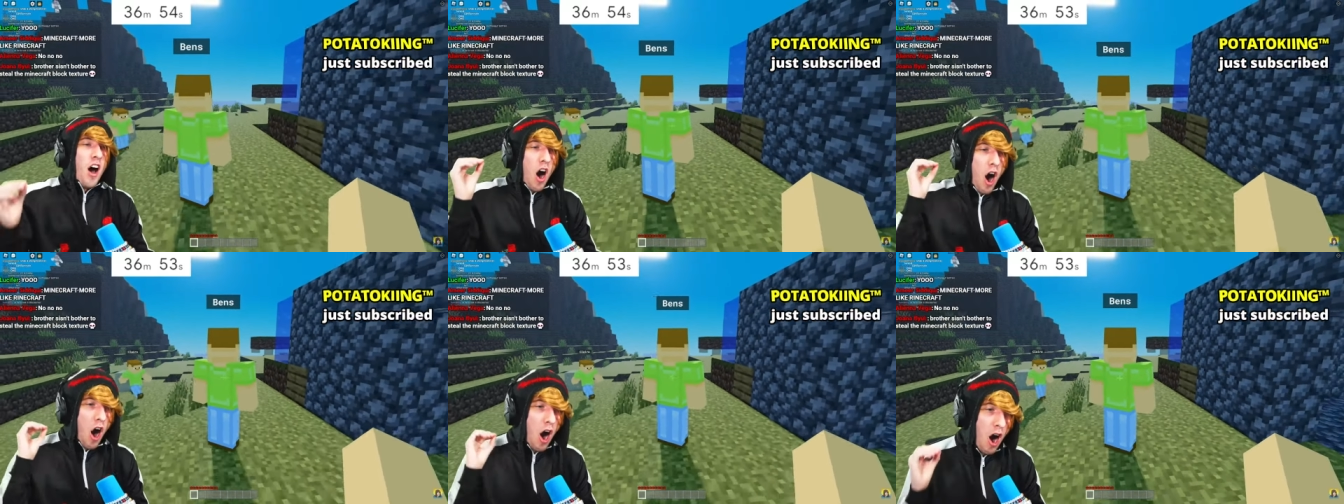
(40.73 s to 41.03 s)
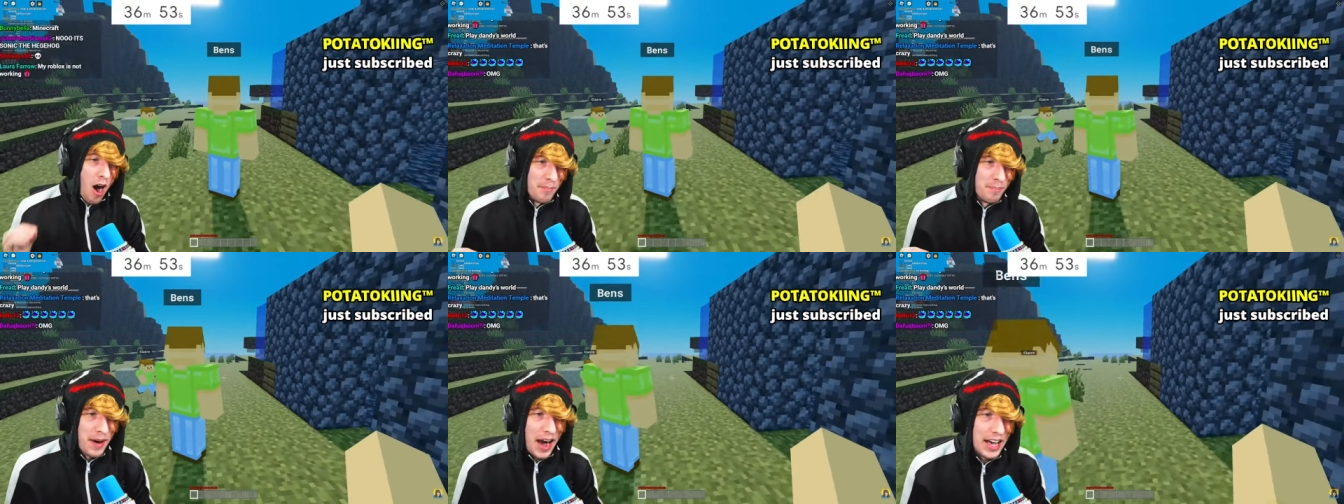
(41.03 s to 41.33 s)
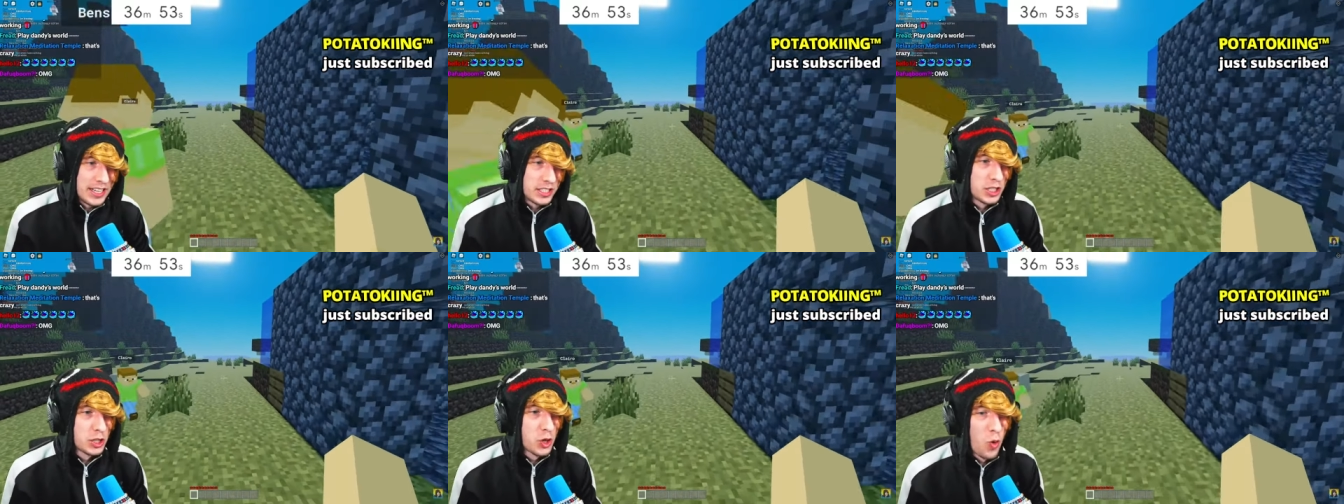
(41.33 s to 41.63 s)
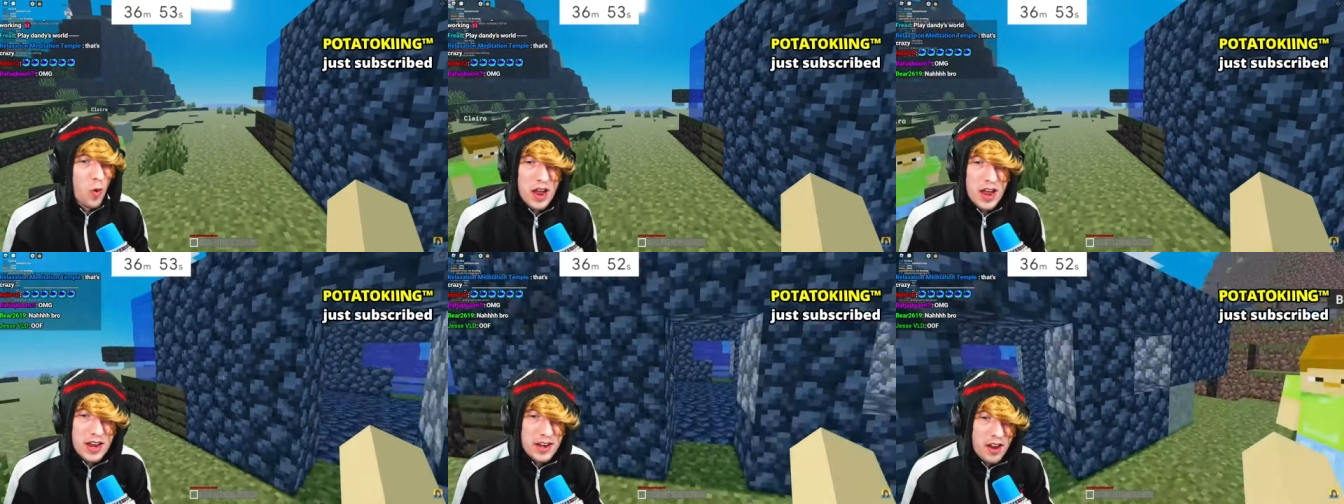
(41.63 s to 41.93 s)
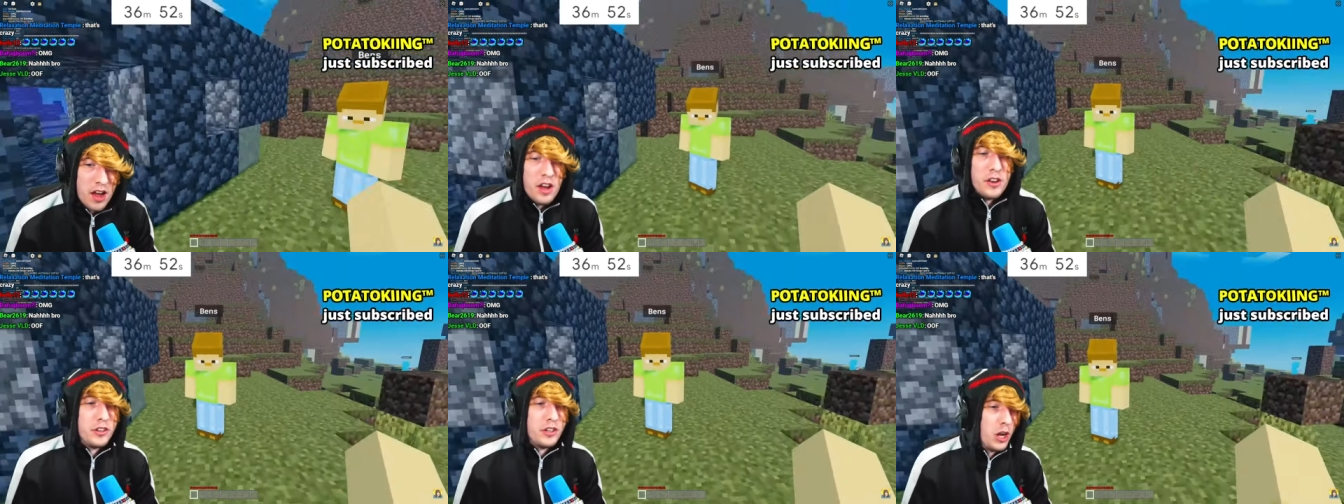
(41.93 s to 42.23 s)
on my screen
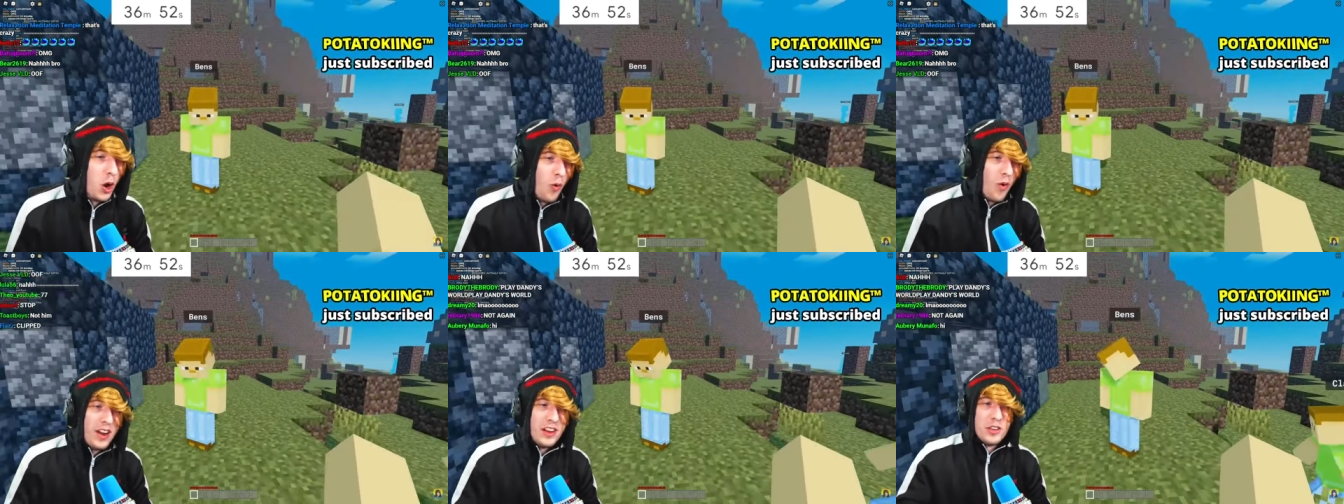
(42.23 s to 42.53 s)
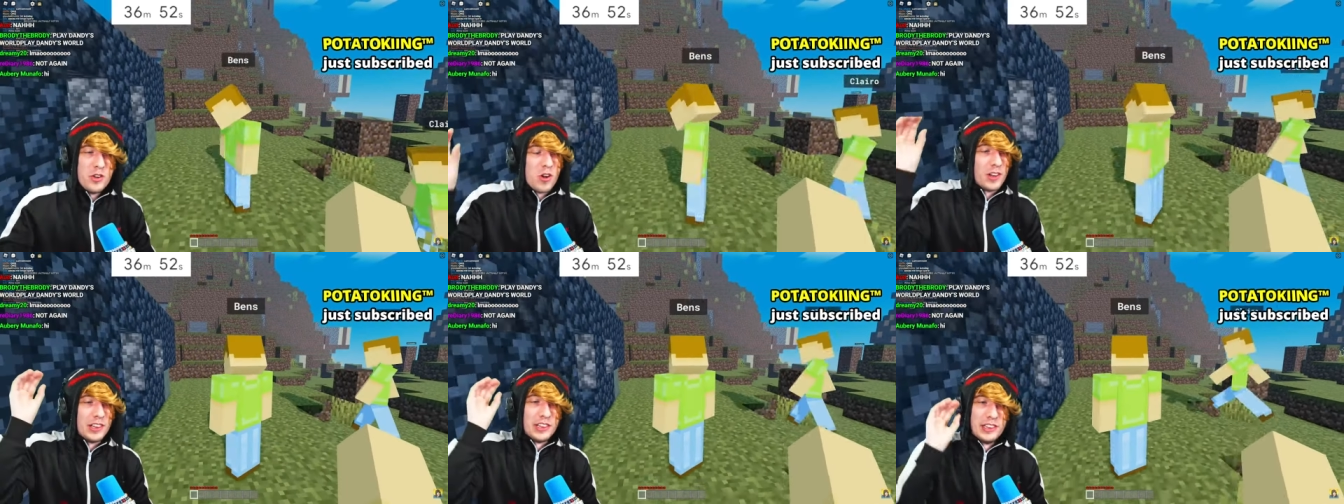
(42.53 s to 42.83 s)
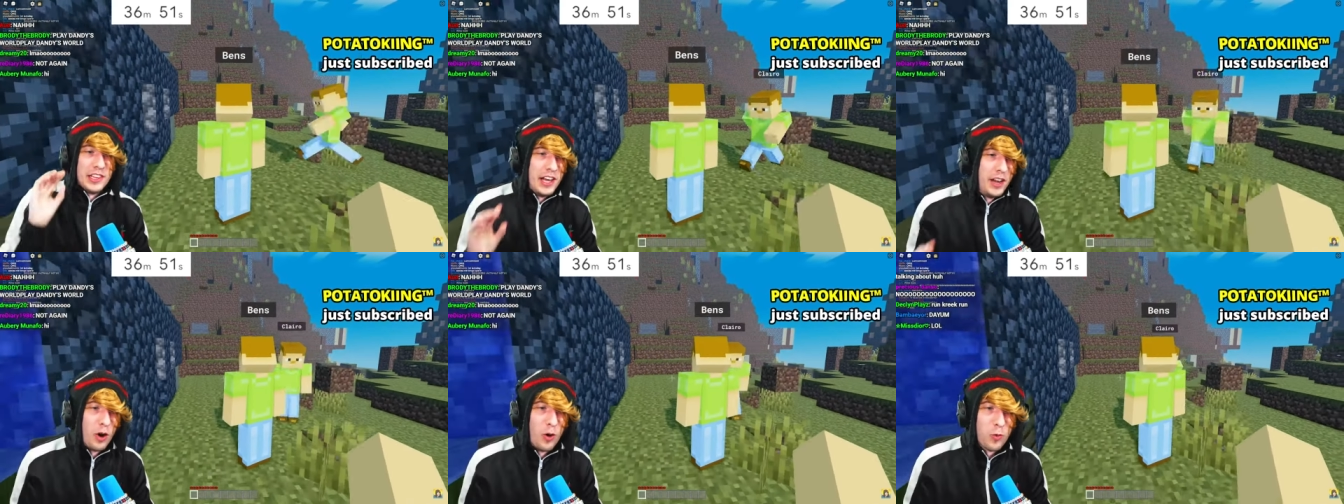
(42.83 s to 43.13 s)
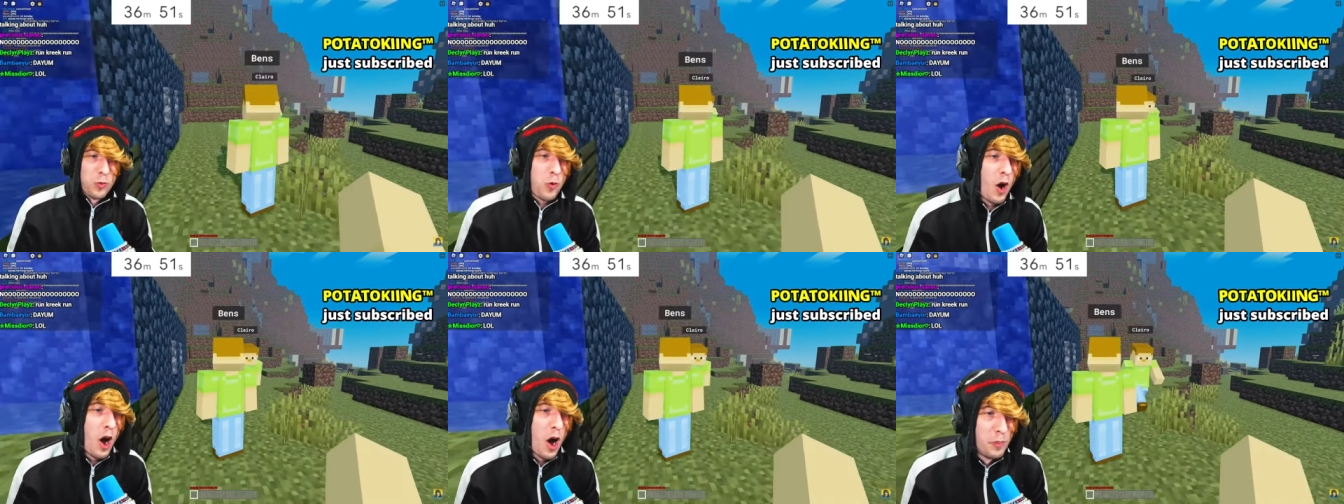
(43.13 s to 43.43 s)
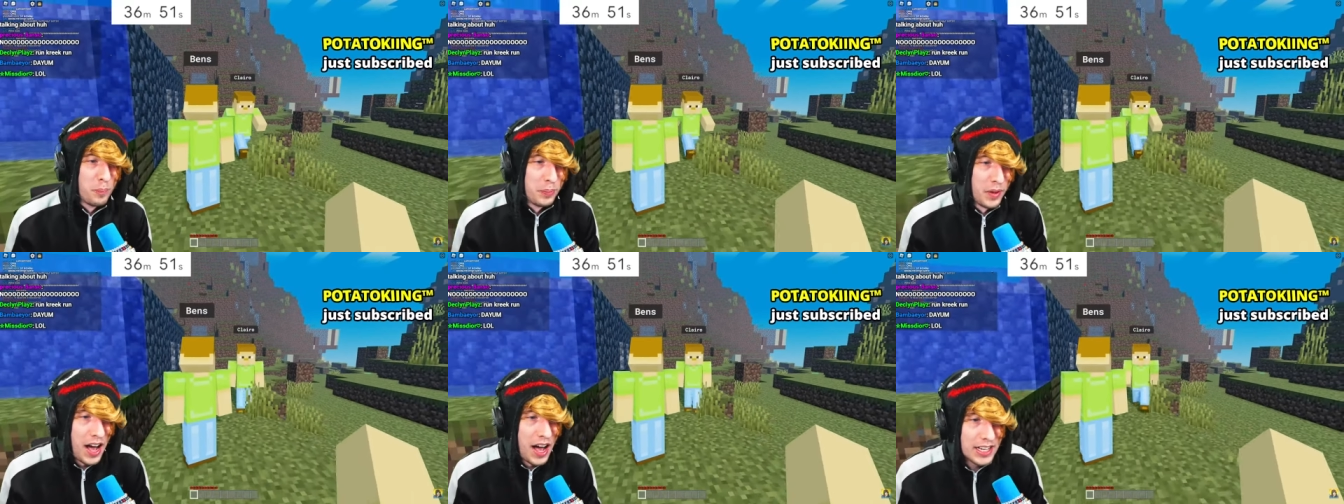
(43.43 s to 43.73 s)
doing your little
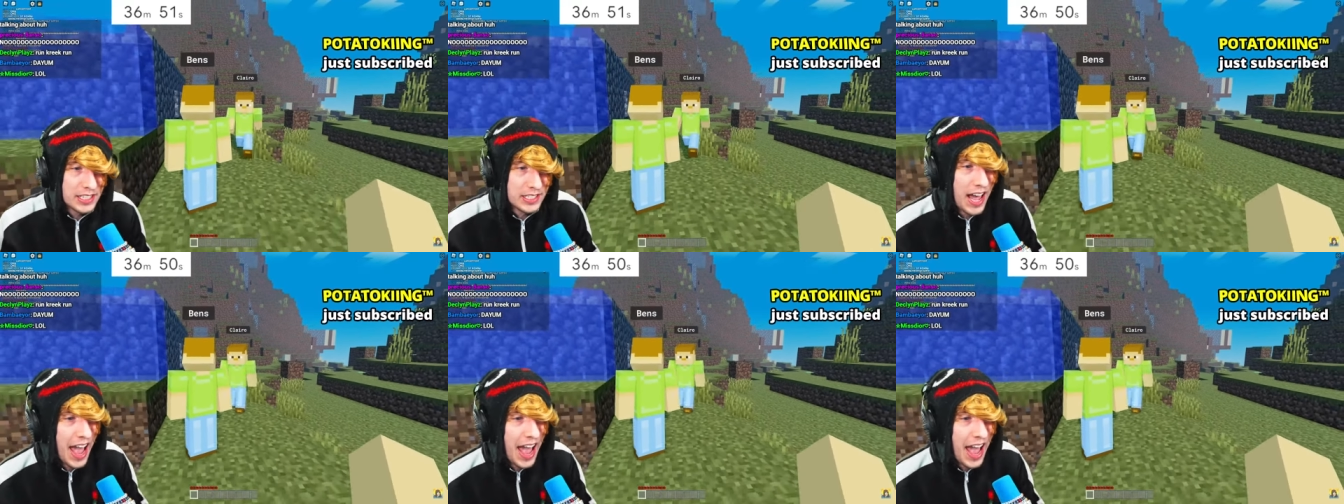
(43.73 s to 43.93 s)
Roblox